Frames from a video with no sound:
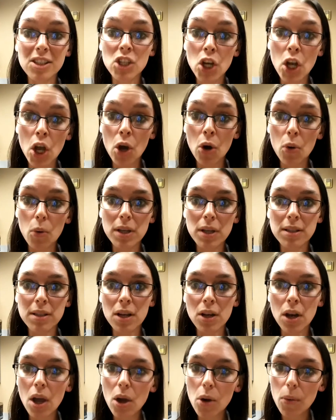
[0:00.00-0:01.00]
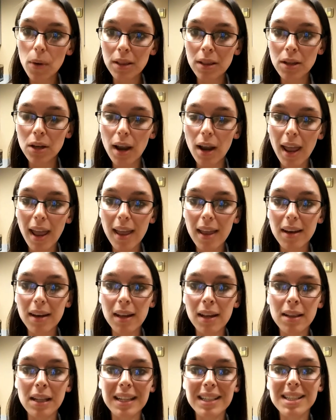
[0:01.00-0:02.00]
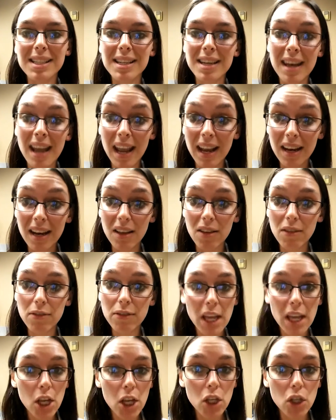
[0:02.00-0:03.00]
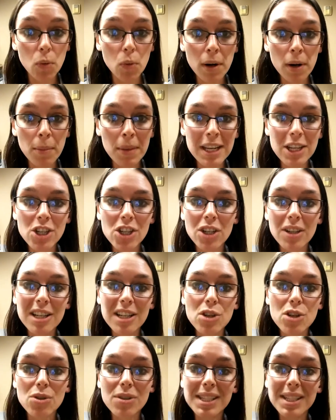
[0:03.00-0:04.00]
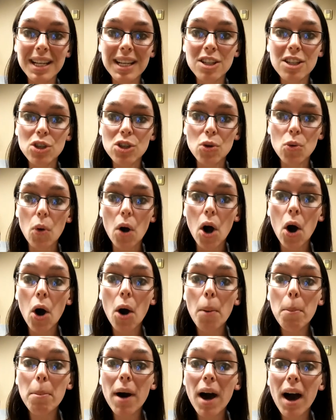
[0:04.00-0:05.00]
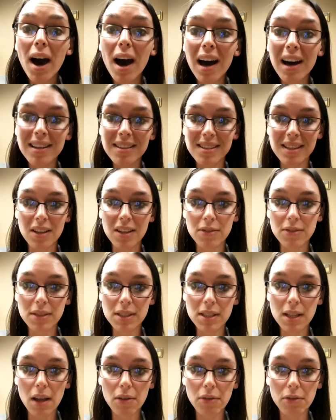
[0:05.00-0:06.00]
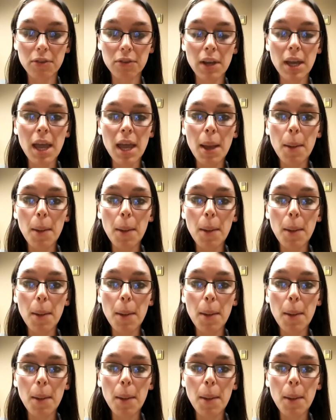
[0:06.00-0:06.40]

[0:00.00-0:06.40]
no is a no in their head, and that's negative. You want to make sure that you stick to all positive stuff.